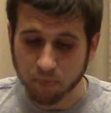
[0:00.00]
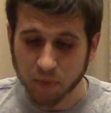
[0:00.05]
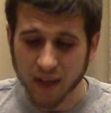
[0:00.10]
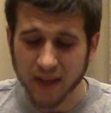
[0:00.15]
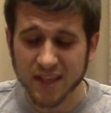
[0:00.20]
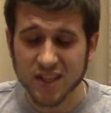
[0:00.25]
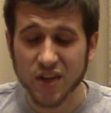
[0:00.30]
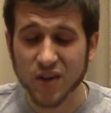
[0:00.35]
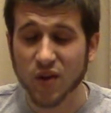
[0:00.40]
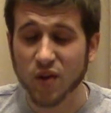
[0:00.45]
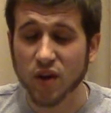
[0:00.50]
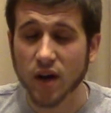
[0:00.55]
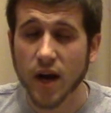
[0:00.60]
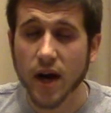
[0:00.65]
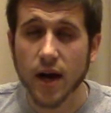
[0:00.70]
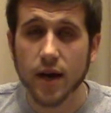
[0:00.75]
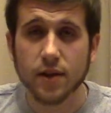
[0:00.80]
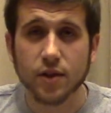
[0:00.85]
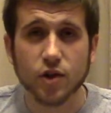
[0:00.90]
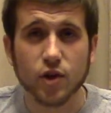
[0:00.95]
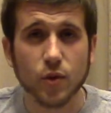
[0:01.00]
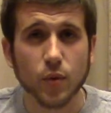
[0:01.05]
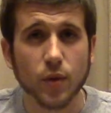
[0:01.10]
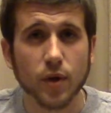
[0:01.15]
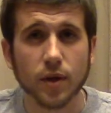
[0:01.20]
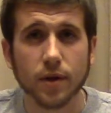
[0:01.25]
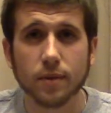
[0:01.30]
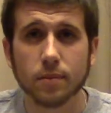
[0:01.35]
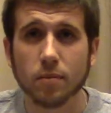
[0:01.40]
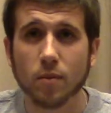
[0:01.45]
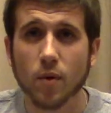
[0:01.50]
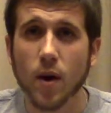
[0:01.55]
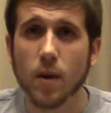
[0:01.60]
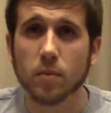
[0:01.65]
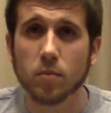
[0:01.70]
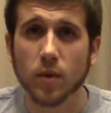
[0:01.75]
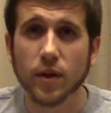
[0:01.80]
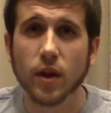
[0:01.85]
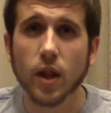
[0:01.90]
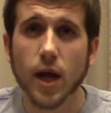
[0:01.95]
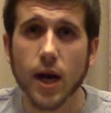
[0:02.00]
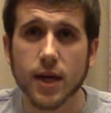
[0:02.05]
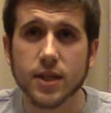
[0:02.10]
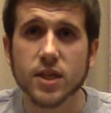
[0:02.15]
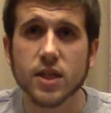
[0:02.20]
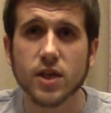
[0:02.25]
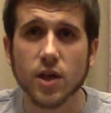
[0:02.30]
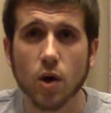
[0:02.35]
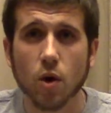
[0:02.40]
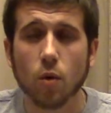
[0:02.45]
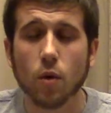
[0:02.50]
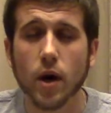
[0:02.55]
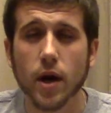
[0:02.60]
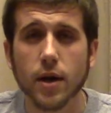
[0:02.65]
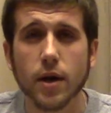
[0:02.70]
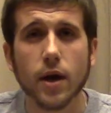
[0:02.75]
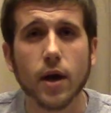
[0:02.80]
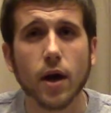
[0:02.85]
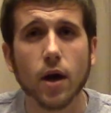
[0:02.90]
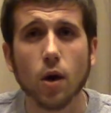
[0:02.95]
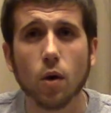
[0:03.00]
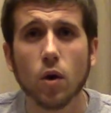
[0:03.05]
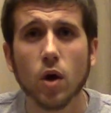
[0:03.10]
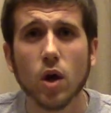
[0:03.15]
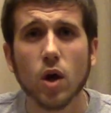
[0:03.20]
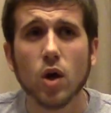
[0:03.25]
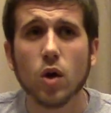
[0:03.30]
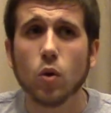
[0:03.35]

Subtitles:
he's another guy that you can probably lot sell right now